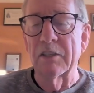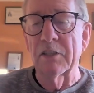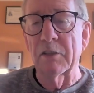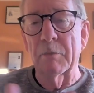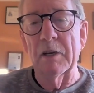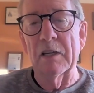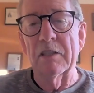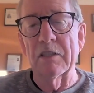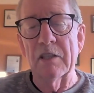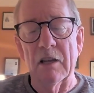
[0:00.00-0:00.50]

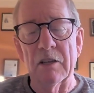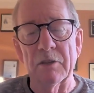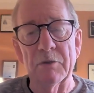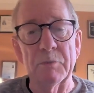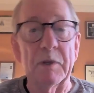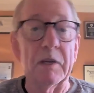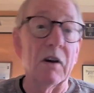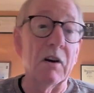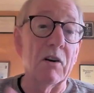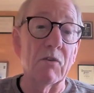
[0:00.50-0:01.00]
somebody
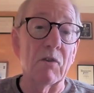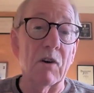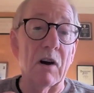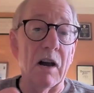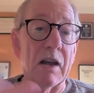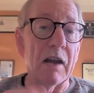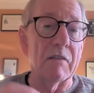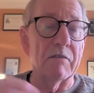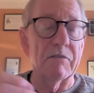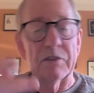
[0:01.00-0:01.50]
tells me, oh,
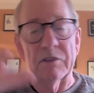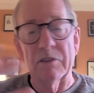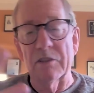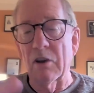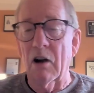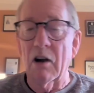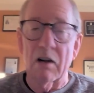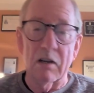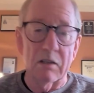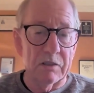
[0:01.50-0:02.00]
I have the
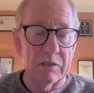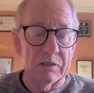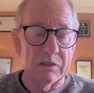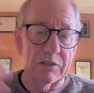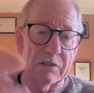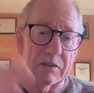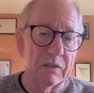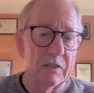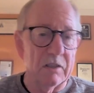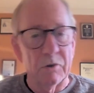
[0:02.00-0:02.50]
dog
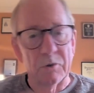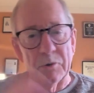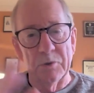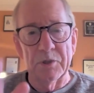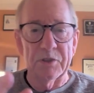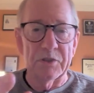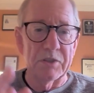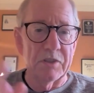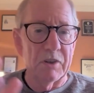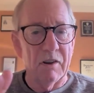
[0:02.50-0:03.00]
that's the
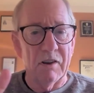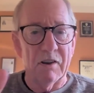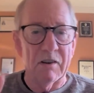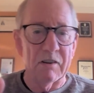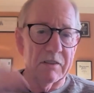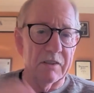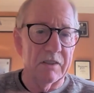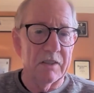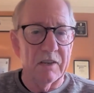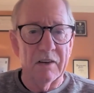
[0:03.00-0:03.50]
oldest
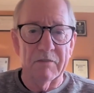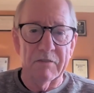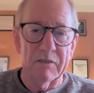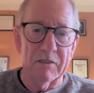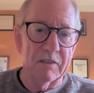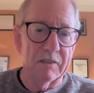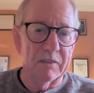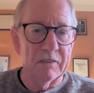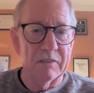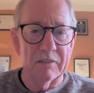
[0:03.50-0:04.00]
dog that
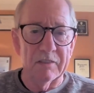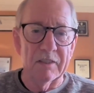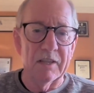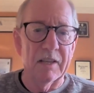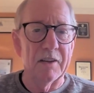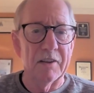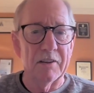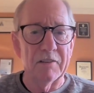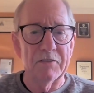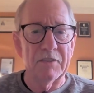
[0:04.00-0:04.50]
ever
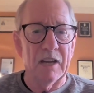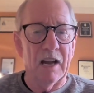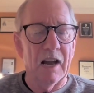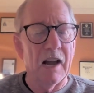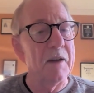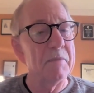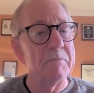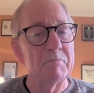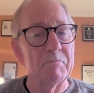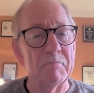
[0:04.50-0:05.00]
lived.
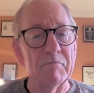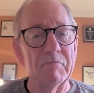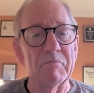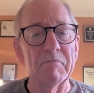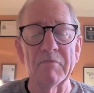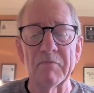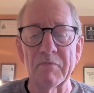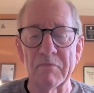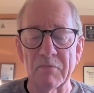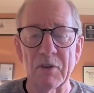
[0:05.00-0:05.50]
I
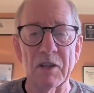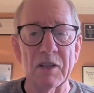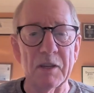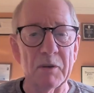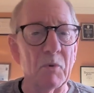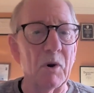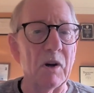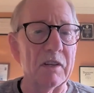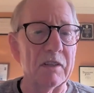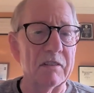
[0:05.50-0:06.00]

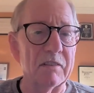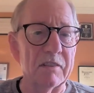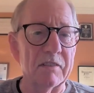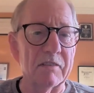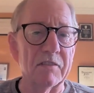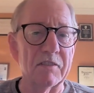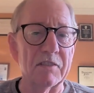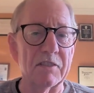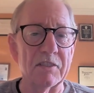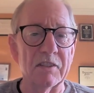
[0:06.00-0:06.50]
really want
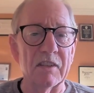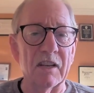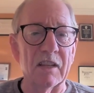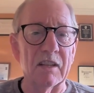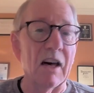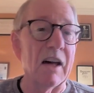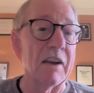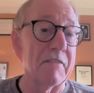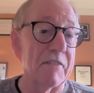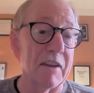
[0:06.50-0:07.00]

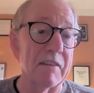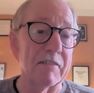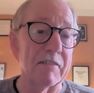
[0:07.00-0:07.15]
a lot of